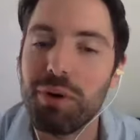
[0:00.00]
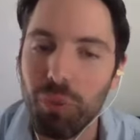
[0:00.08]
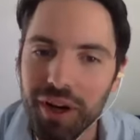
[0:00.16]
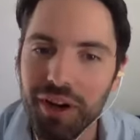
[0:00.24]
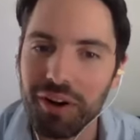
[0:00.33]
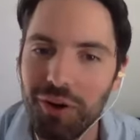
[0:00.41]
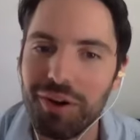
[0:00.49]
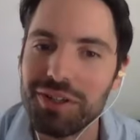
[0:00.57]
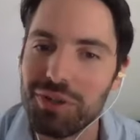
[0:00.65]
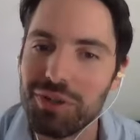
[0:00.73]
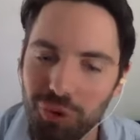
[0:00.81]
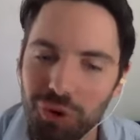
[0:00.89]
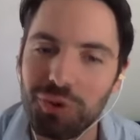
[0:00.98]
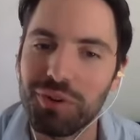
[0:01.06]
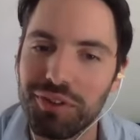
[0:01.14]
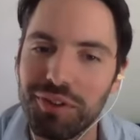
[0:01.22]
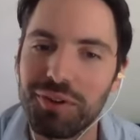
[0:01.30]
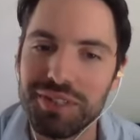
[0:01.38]
but we are going to work
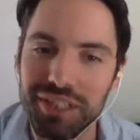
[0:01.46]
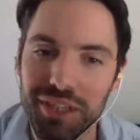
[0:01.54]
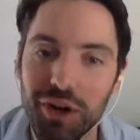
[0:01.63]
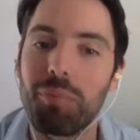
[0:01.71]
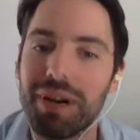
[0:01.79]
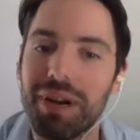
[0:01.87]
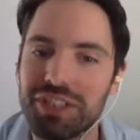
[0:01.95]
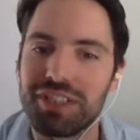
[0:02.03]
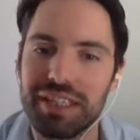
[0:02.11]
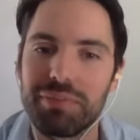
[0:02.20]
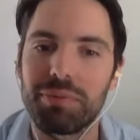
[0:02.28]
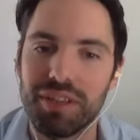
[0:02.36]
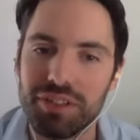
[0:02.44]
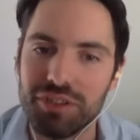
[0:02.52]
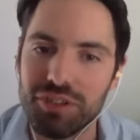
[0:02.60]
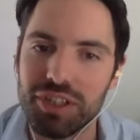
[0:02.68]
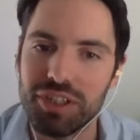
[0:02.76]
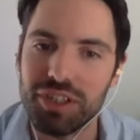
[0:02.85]
with you to go much deeper than
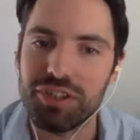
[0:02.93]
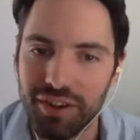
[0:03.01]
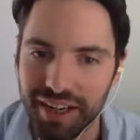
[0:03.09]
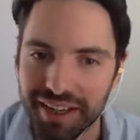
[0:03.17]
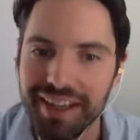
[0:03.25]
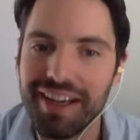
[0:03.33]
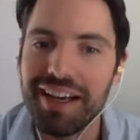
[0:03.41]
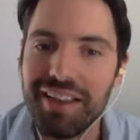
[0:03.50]
just sharing